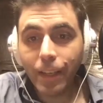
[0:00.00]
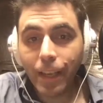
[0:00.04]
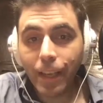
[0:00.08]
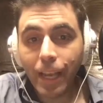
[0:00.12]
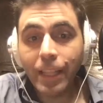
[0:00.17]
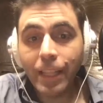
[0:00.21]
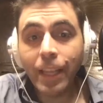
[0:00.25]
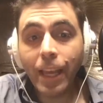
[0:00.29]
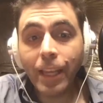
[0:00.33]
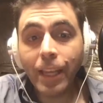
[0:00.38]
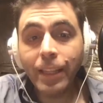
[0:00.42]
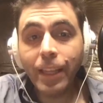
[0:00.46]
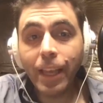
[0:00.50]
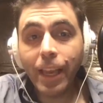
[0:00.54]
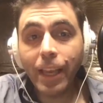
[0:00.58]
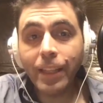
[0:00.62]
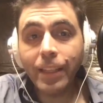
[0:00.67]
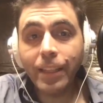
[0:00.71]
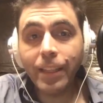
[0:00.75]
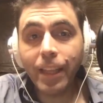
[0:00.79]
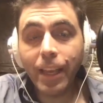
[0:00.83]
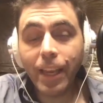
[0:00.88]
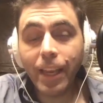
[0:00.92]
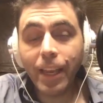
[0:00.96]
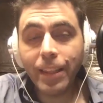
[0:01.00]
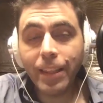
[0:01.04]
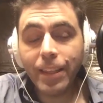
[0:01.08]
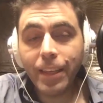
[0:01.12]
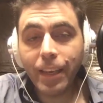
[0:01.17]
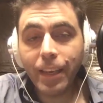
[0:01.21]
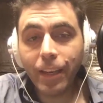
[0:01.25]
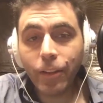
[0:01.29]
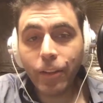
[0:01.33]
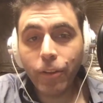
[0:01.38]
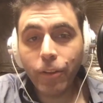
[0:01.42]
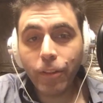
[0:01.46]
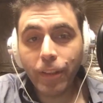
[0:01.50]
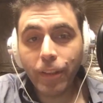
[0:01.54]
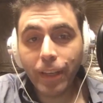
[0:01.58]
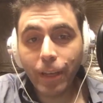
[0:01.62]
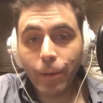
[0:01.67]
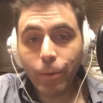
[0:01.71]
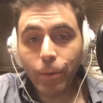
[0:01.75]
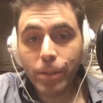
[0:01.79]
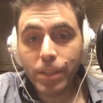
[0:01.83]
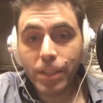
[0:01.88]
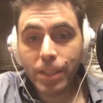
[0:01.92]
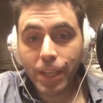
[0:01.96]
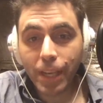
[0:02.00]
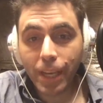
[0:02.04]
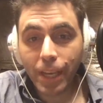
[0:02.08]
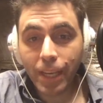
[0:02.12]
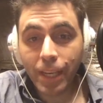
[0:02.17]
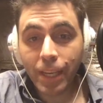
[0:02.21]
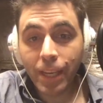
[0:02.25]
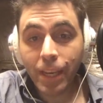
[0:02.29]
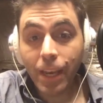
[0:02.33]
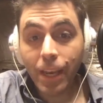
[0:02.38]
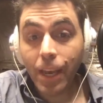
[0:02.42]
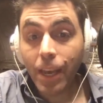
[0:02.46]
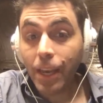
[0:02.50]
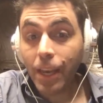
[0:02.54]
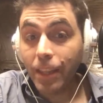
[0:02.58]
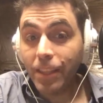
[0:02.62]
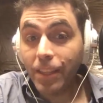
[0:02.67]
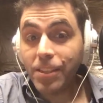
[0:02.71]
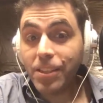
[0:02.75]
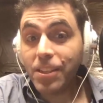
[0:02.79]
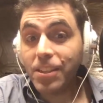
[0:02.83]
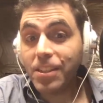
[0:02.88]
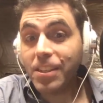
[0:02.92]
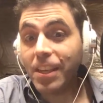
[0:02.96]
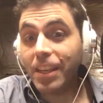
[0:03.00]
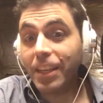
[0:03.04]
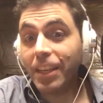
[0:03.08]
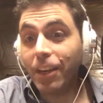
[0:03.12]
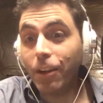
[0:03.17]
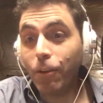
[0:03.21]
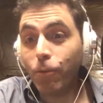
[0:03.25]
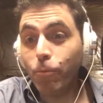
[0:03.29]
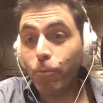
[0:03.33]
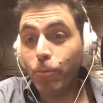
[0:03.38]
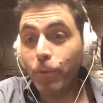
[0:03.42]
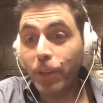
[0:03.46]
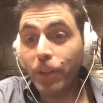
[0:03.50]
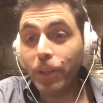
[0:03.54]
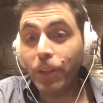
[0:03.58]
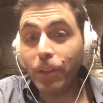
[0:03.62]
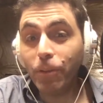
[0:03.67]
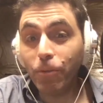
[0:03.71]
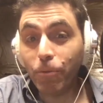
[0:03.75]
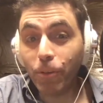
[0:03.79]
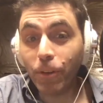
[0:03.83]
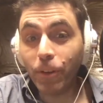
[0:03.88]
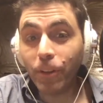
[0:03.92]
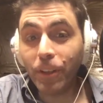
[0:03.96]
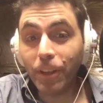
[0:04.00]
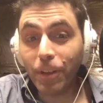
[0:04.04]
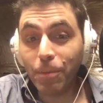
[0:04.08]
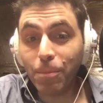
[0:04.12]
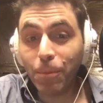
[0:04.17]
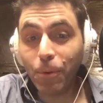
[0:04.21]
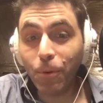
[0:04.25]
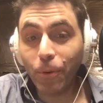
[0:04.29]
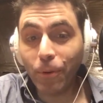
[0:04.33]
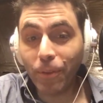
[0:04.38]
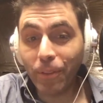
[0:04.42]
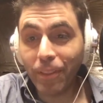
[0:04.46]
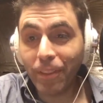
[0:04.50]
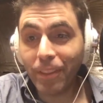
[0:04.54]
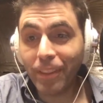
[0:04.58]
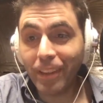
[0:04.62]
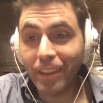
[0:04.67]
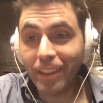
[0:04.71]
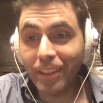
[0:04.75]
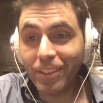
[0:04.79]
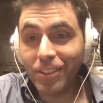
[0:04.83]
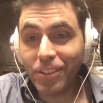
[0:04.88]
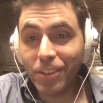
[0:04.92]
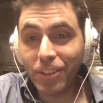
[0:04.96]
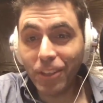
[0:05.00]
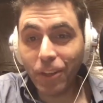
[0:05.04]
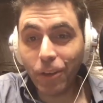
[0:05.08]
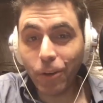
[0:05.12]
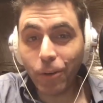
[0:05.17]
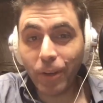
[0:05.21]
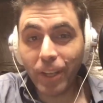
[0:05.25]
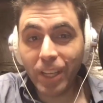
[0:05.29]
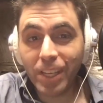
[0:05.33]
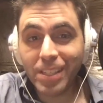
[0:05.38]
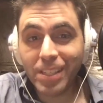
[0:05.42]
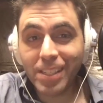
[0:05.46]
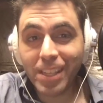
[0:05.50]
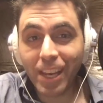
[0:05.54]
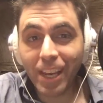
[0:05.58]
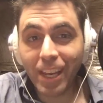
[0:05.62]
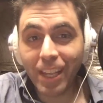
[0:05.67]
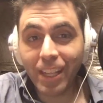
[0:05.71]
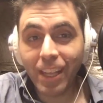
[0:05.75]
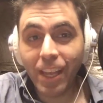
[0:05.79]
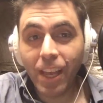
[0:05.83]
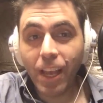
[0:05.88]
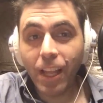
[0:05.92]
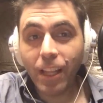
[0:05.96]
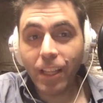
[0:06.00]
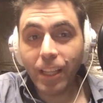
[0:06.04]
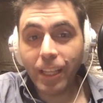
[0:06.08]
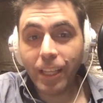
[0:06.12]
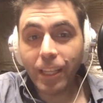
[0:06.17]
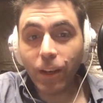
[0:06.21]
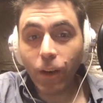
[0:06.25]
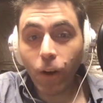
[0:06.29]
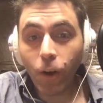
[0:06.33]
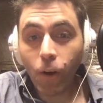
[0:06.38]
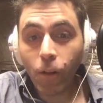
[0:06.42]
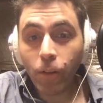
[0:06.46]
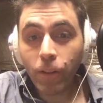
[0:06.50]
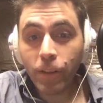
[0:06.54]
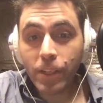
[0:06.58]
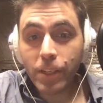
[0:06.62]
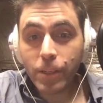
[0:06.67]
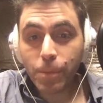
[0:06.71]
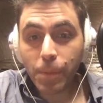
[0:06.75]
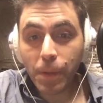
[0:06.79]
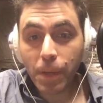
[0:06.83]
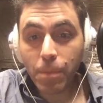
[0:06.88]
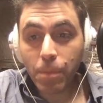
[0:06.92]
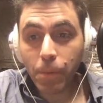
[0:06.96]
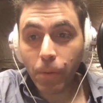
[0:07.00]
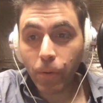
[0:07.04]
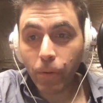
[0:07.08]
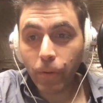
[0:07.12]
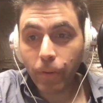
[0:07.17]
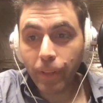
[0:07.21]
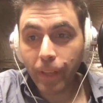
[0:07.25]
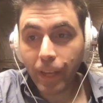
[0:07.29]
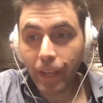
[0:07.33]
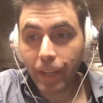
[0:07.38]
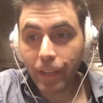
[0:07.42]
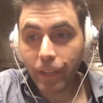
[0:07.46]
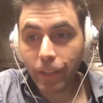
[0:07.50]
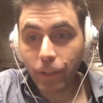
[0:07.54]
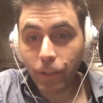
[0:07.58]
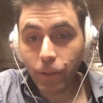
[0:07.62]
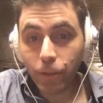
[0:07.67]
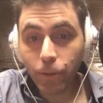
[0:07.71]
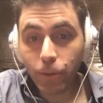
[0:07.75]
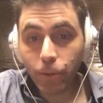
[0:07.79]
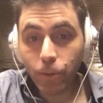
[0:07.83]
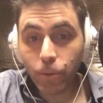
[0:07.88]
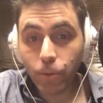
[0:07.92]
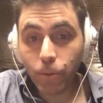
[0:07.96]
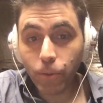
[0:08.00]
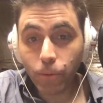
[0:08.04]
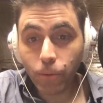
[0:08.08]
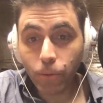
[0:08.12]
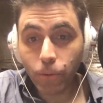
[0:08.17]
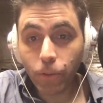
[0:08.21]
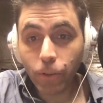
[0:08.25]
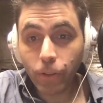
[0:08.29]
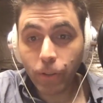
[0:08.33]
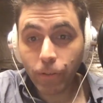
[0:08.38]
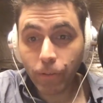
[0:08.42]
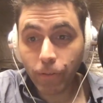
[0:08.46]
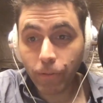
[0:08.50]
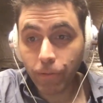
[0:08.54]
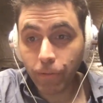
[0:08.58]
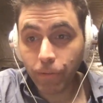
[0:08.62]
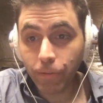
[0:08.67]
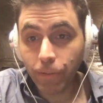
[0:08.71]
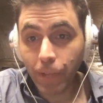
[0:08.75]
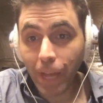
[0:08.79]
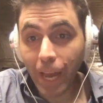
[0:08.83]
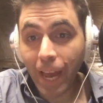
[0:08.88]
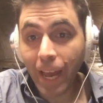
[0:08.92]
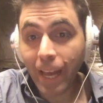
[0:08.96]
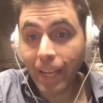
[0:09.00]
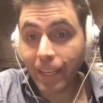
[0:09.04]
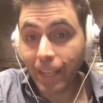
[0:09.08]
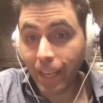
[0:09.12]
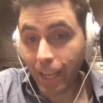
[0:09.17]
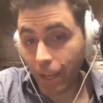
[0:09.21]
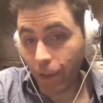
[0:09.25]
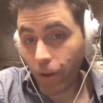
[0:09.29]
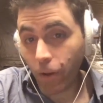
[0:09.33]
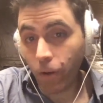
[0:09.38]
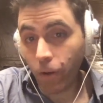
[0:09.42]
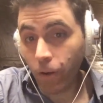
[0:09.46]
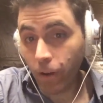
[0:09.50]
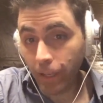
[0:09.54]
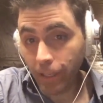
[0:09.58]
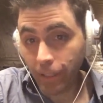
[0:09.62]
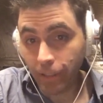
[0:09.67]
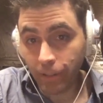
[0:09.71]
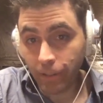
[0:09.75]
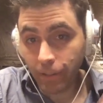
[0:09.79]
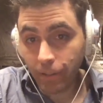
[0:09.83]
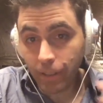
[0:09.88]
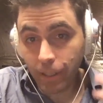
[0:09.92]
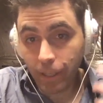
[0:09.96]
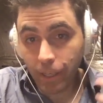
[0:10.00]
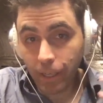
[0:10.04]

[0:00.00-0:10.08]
And the other thing I would say, this is like a really, really important thing to know is that like all these people that you look at on